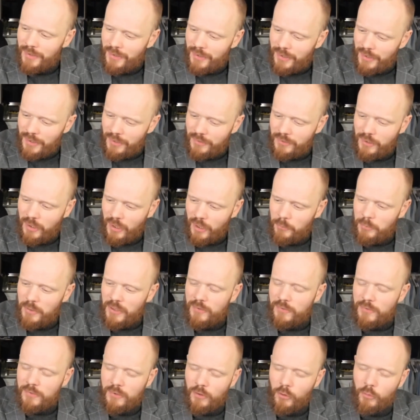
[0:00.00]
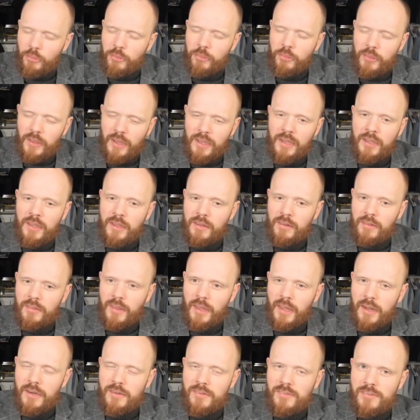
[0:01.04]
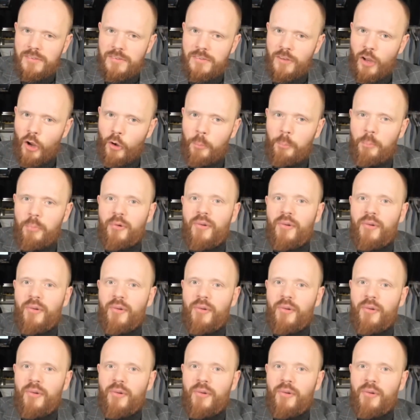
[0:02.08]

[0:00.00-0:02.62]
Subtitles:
it's gonna be so thick that it's not